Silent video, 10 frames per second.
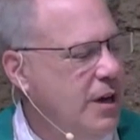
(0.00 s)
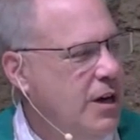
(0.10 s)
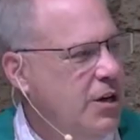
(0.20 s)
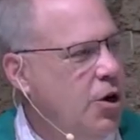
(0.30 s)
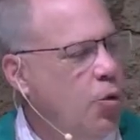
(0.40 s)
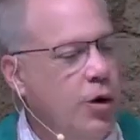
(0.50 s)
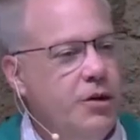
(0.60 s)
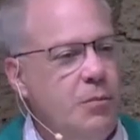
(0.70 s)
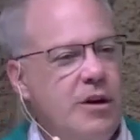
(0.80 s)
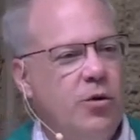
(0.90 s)
You know, wouldn't
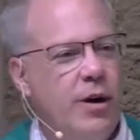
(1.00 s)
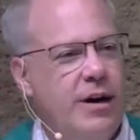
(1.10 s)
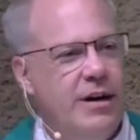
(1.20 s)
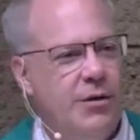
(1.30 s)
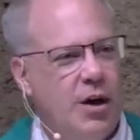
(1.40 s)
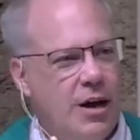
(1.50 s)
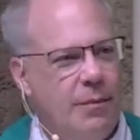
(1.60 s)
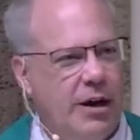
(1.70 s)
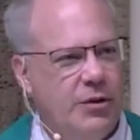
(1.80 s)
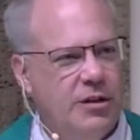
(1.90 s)
it be great? And I thought
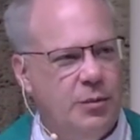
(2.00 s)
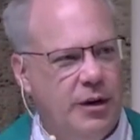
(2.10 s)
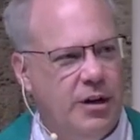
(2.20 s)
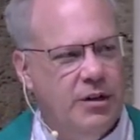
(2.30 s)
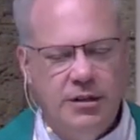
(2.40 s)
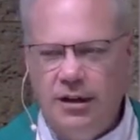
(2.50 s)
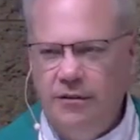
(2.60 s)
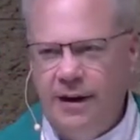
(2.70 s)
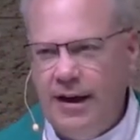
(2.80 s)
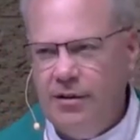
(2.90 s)
about this because of
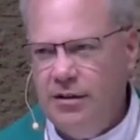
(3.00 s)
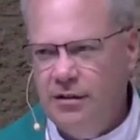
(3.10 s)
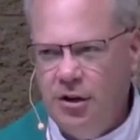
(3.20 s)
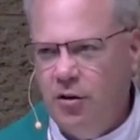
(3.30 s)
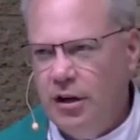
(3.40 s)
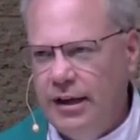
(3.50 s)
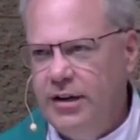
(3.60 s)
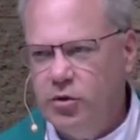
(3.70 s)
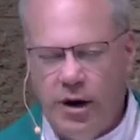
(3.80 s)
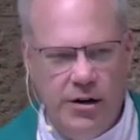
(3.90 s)
having, you know, our
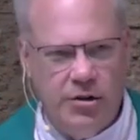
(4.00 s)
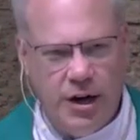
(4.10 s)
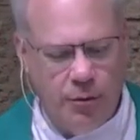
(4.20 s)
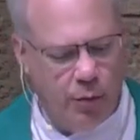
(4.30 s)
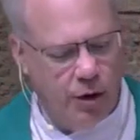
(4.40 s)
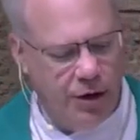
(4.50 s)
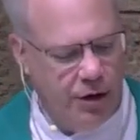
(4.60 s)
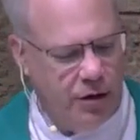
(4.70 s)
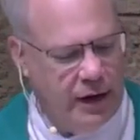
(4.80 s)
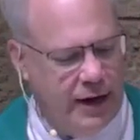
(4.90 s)
latest grandchild born here
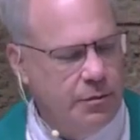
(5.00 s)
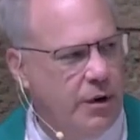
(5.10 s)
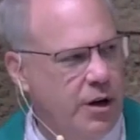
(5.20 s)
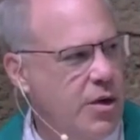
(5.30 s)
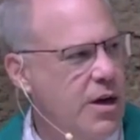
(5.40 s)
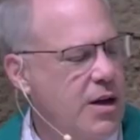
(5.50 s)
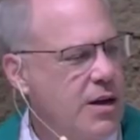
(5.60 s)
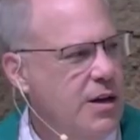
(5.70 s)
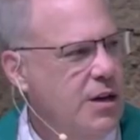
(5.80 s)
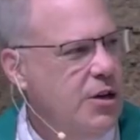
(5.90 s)
in the last month.
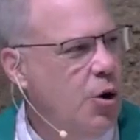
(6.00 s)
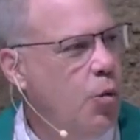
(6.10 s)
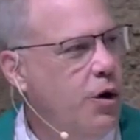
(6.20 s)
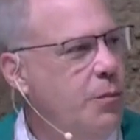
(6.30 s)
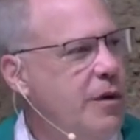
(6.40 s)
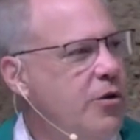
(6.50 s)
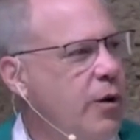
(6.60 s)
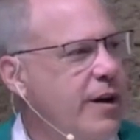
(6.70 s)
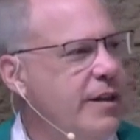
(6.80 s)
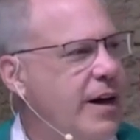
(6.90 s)
You know, wouldn't it be
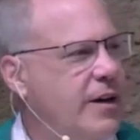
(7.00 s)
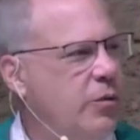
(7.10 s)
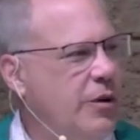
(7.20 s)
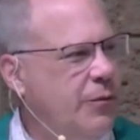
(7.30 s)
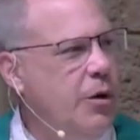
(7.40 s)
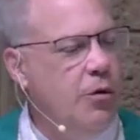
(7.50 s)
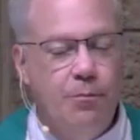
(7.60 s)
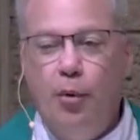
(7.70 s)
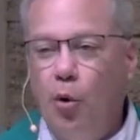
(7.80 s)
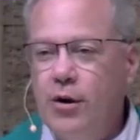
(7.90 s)
great that if we were
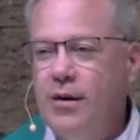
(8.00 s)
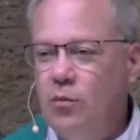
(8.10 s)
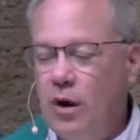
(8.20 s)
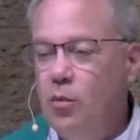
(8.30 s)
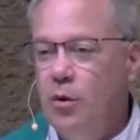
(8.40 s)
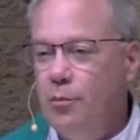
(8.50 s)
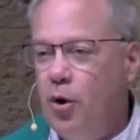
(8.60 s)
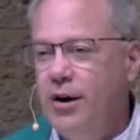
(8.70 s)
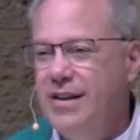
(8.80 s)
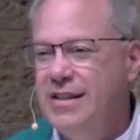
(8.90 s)
born, in, when we're
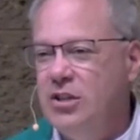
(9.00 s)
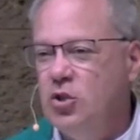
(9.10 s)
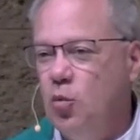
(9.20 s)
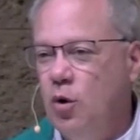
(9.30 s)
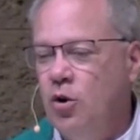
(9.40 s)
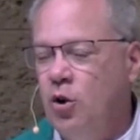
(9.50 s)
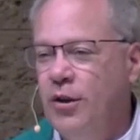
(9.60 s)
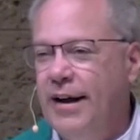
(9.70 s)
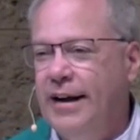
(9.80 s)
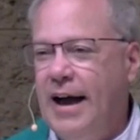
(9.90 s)
born into this world,
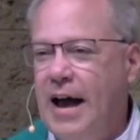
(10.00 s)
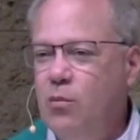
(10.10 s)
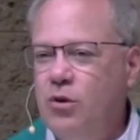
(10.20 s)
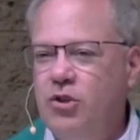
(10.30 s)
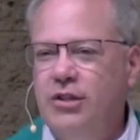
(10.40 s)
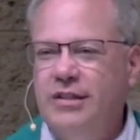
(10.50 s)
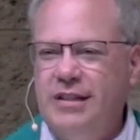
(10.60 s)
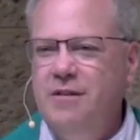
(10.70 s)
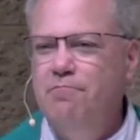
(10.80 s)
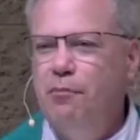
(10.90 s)
that God would just
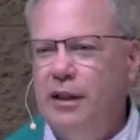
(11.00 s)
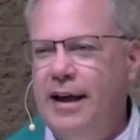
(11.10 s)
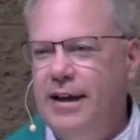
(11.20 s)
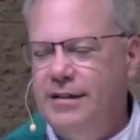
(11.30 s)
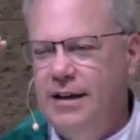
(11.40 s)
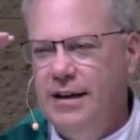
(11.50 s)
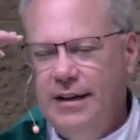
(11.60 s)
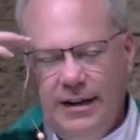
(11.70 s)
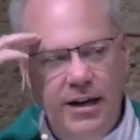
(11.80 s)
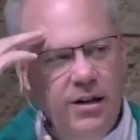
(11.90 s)
implant
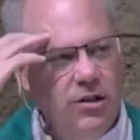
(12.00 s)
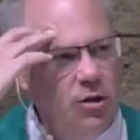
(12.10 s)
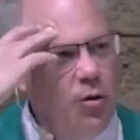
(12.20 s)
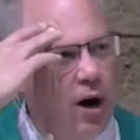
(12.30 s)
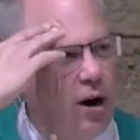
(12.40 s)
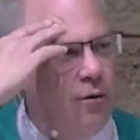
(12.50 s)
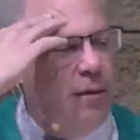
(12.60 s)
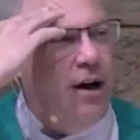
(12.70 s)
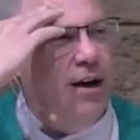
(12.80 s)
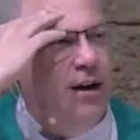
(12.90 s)
into our
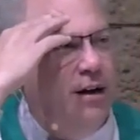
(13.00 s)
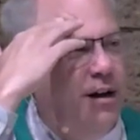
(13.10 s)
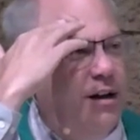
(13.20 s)
mind